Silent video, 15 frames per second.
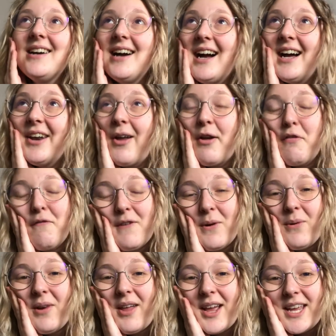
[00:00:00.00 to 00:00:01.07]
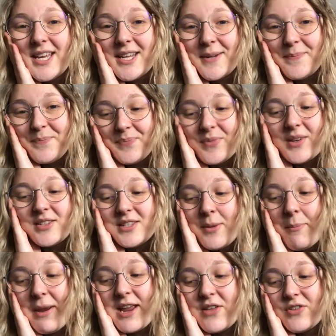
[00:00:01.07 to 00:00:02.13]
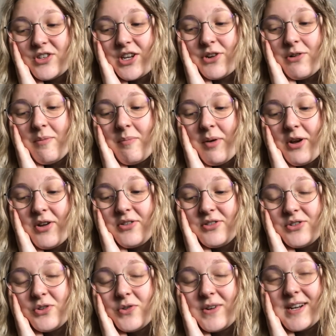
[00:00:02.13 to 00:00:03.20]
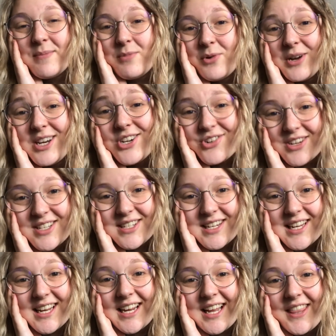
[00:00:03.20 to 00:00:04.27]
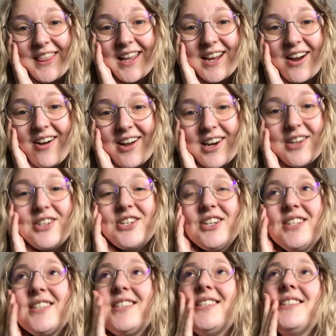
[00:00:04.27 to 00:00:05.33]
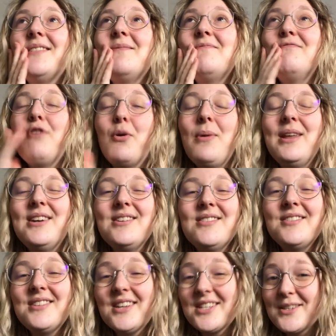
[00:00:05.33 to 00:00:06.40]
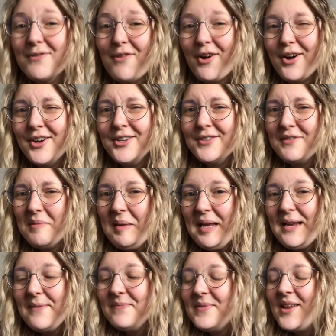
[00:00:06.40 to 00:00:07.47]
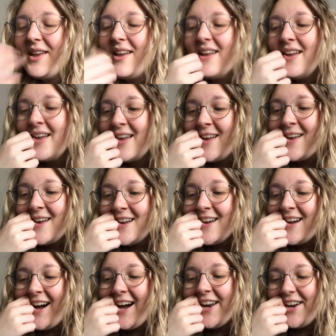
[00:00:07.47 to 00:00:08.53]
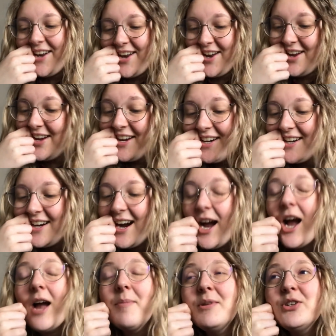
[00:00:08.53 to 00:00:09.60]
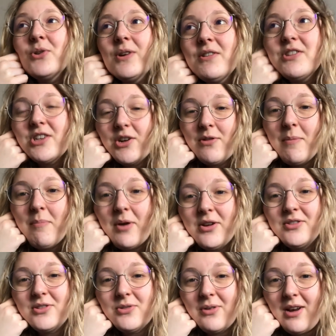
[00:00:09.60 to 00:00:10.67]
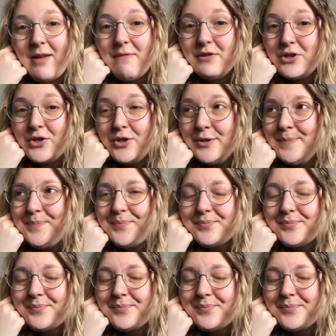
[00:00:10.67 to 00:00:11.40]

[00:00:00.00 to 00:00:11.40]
and I feel like to make the Shadow and Bone story more interesting, they kind of just ruined Six of Crows for me. I don't know. I'm enjoying the Shadow and Bone storyline for sure,